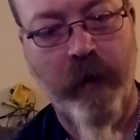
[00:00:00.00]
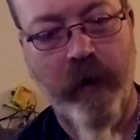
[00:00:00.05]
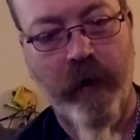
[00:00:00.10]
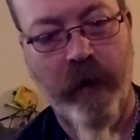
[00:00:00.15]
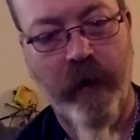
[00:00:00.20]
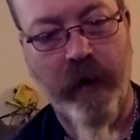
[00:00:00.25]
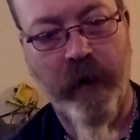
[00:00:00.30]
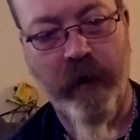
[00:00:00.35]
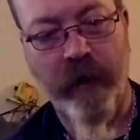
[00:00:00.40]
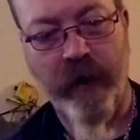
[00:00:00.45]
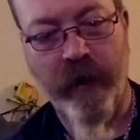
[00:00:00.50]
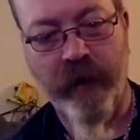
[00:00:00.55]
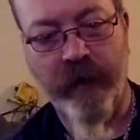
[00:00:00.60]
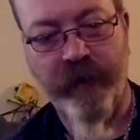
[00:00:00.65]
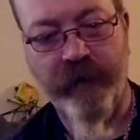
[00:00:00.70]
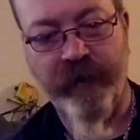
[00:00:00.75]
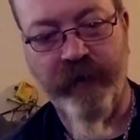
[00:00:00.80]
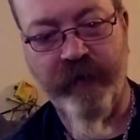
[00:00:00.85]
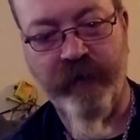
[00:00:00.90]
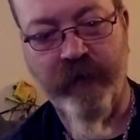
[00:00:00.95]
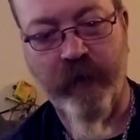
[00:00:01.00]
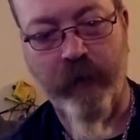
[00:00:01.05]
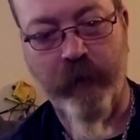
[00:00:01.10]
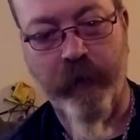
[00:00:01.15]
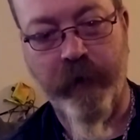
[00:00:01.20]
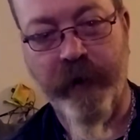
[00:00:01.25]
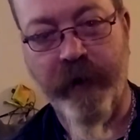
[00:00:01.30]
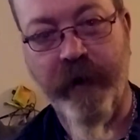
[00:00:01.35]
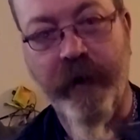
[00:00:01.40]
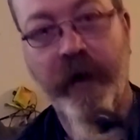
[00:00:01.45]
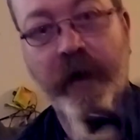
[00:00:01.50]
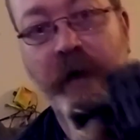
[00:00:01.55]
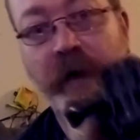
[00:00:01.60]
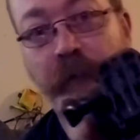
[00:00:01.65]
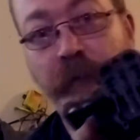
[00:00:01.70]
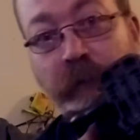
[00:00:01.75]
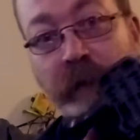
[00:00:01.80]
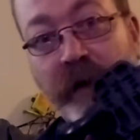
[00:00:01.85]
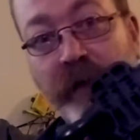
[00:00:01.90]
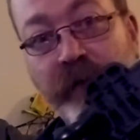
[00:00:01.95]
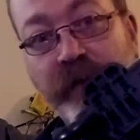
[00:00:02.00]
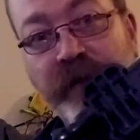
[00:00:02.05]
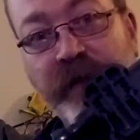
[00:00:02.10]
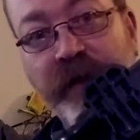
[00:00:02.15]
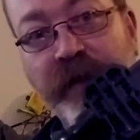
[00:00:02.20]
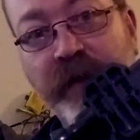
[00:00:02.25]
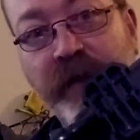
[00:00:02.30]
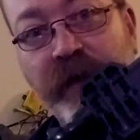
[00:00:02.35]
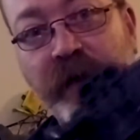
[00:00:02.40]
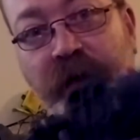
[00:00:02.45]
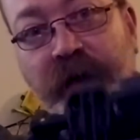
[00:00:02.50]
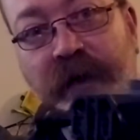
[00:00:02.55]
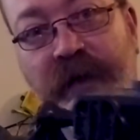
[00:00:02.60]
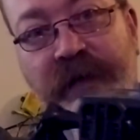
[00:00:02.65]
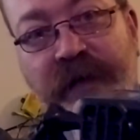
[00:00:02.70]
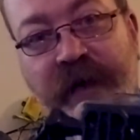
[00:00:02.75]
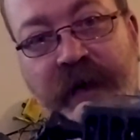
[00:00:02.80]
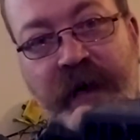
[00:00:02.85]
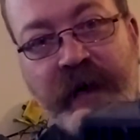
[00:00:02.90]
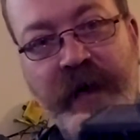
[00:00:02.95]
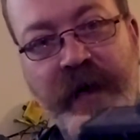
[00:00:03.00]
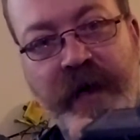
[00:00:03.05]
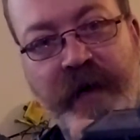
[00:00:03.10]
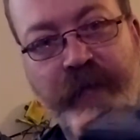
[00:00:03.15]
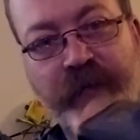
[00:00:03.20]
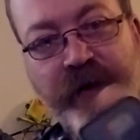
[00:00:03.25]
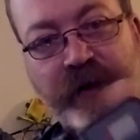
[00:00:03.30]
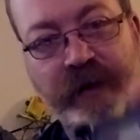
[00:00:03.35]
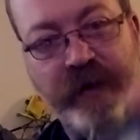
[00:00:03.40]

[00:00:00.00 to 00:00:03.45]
And it's already mounted on a tab.